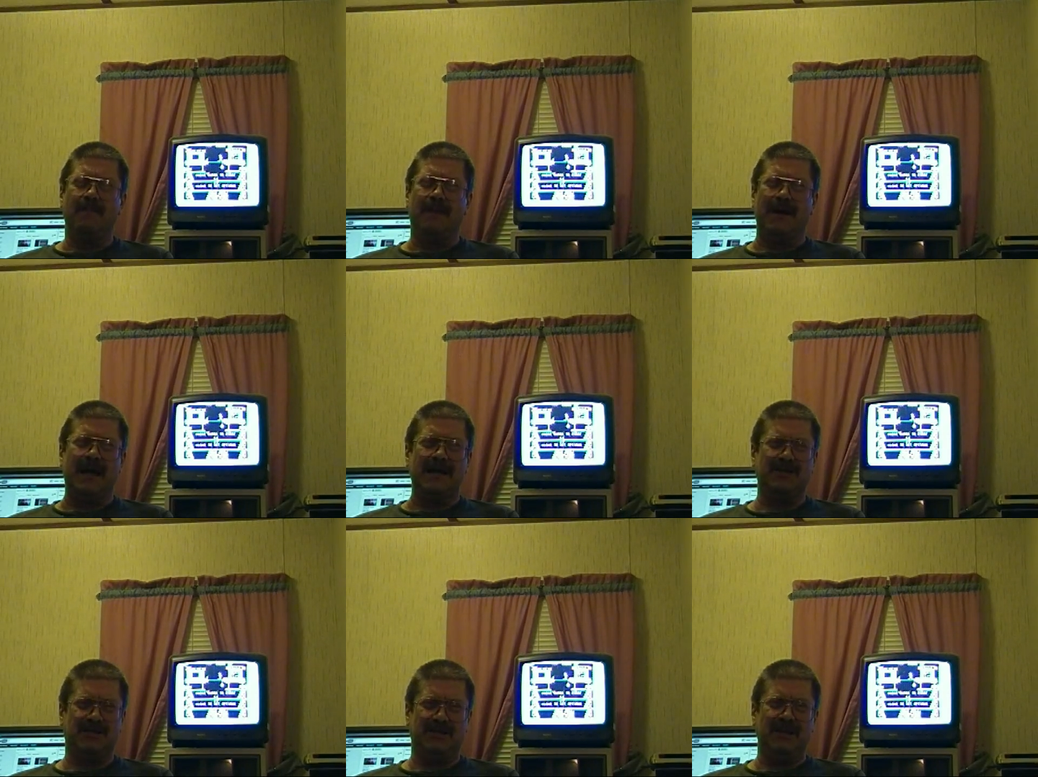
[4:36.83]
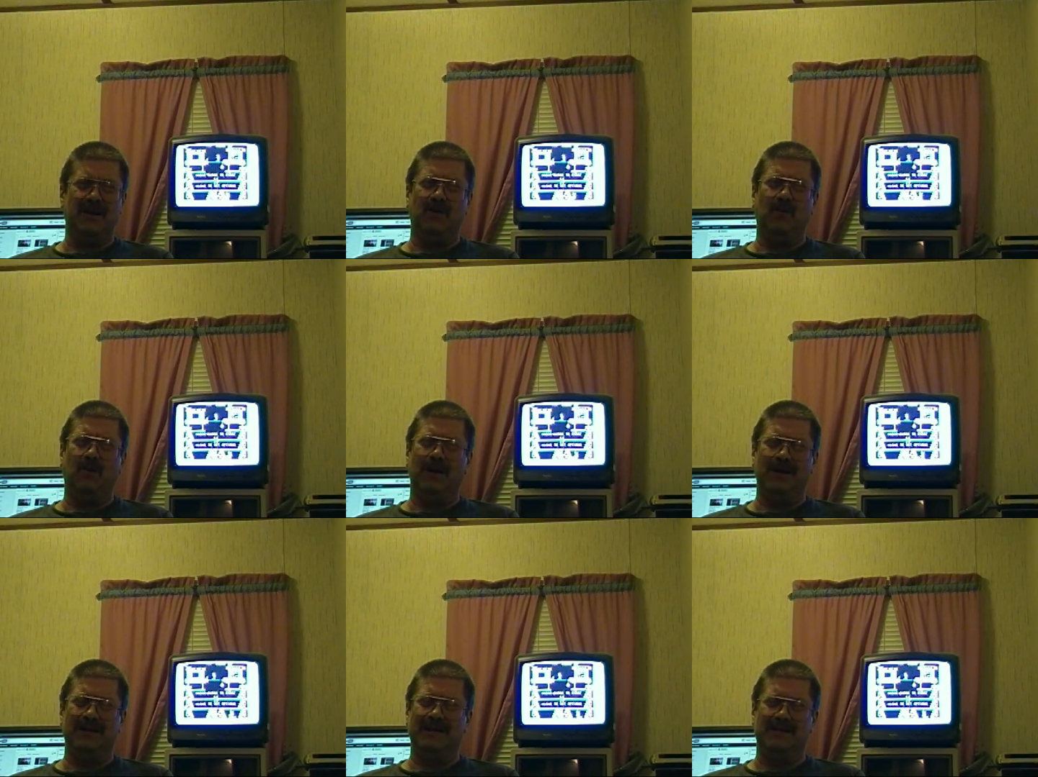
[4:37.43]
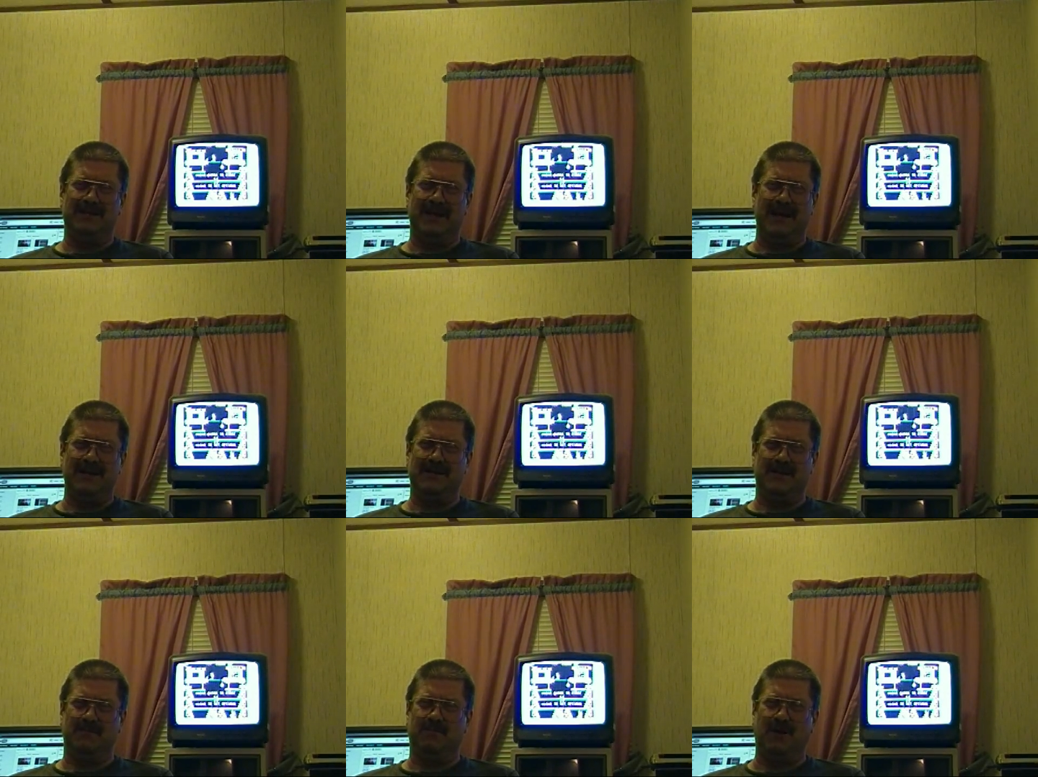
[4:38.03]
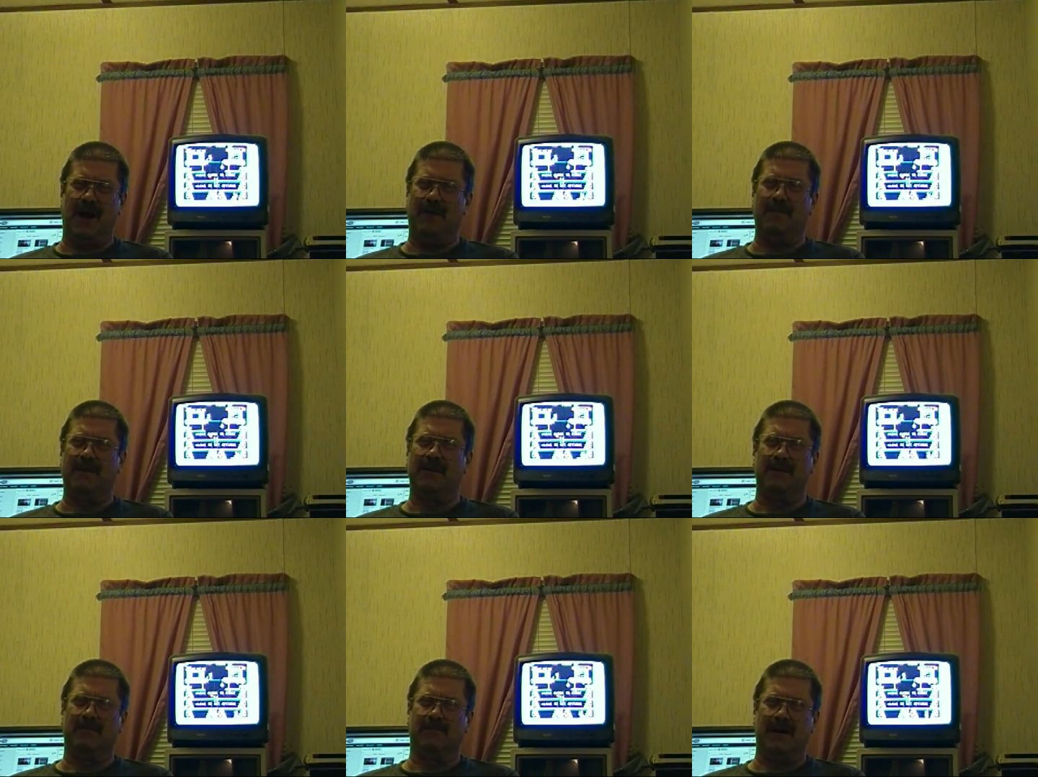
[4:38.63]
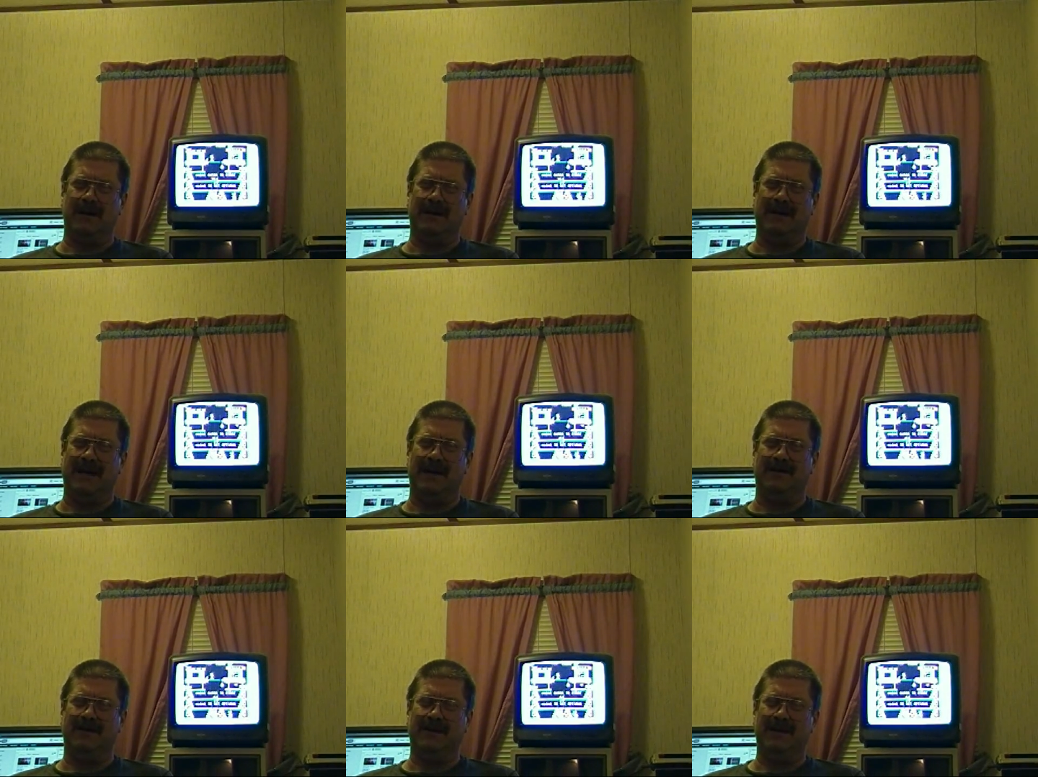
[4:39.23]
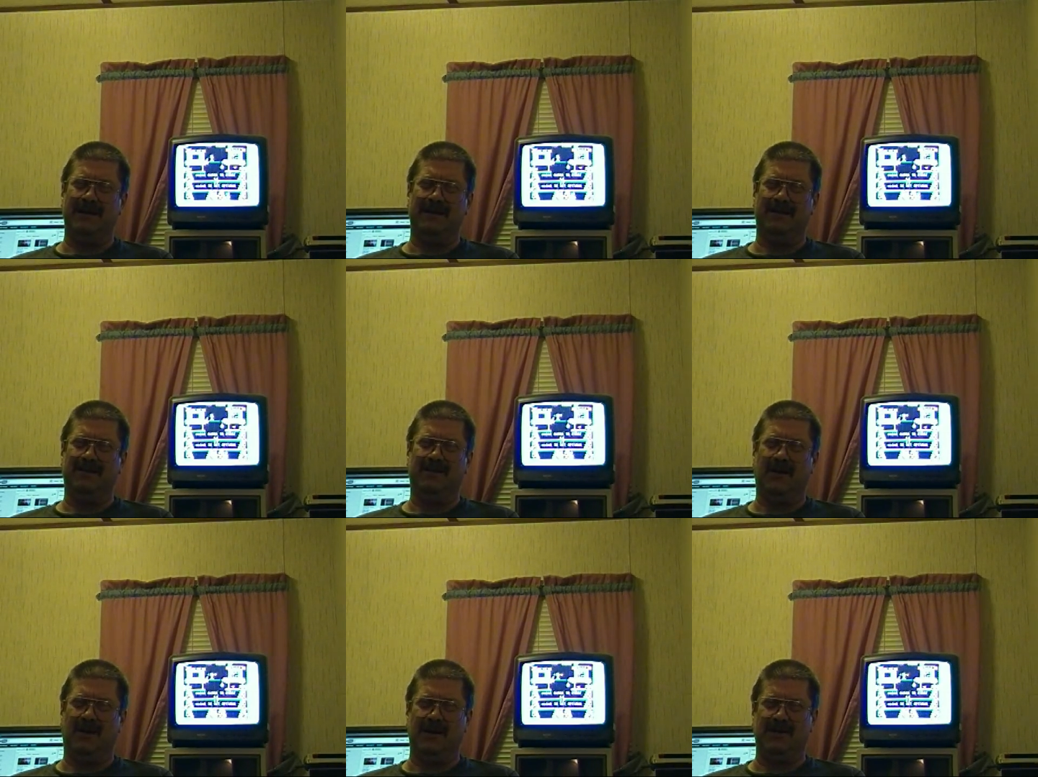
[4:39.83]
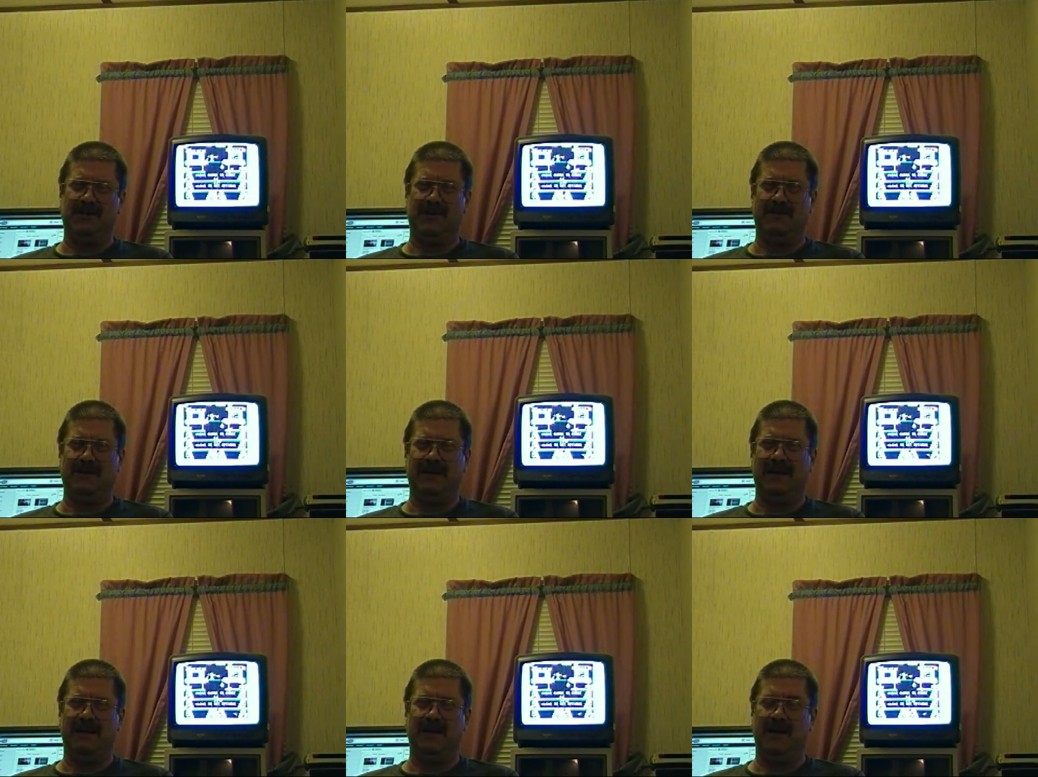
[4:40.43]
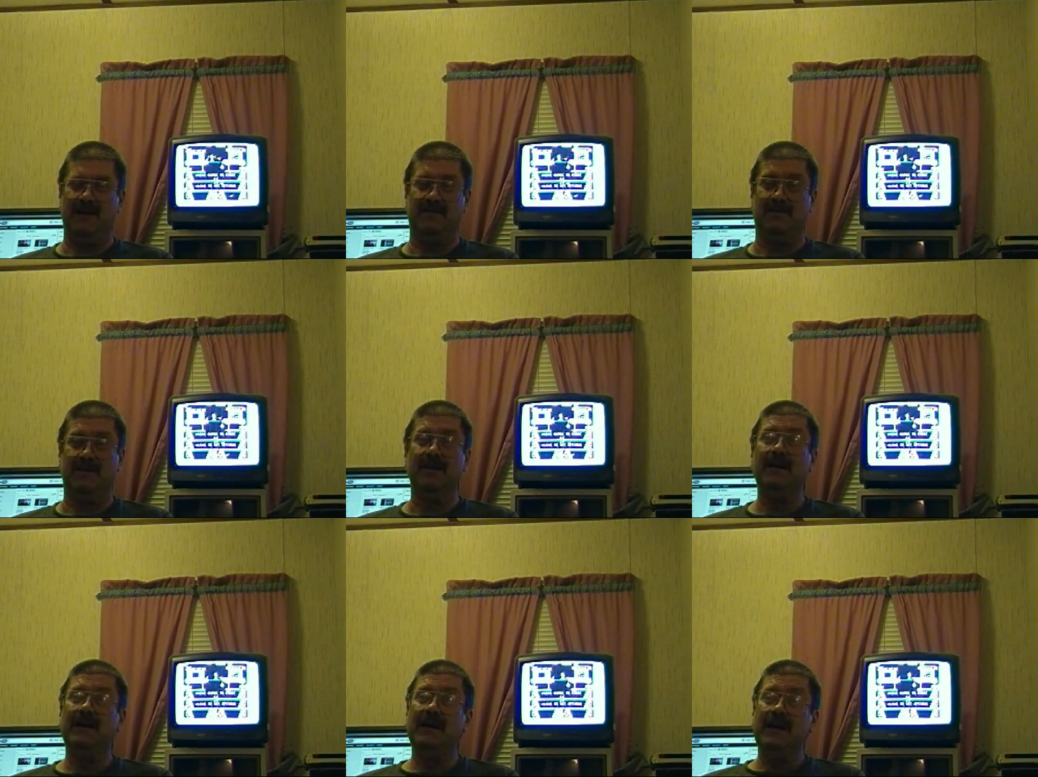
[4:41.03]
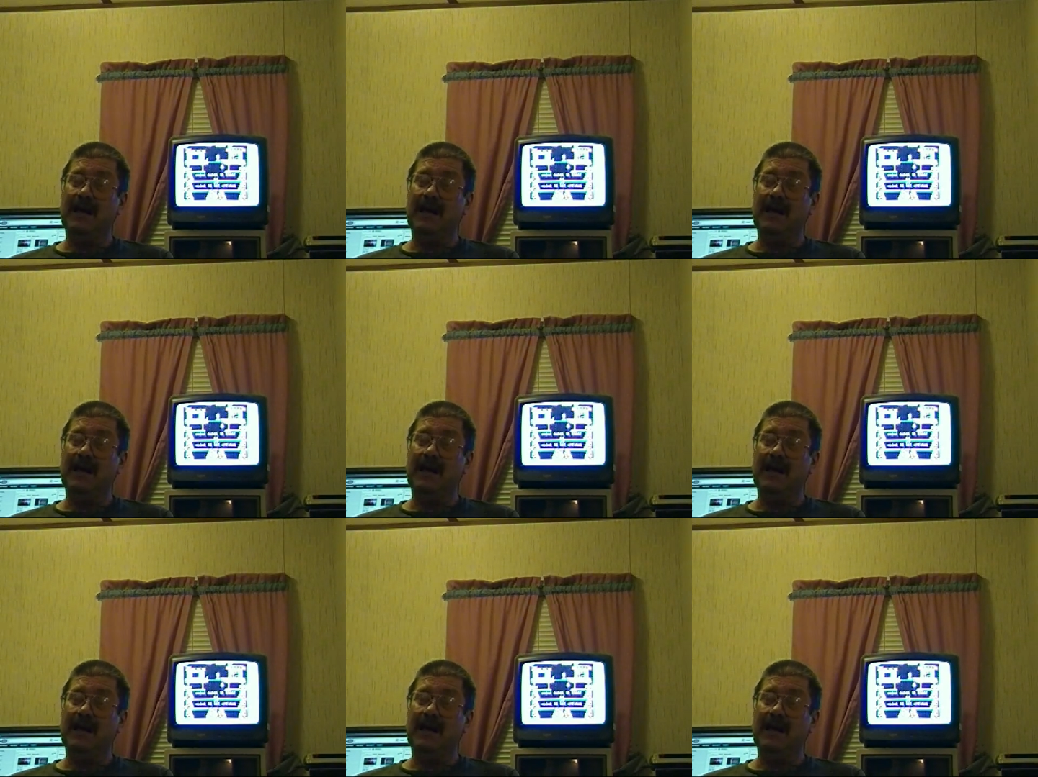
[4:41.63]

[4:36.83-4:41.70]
But I still, one of these days, am probably going to break down and get an Atari 7800.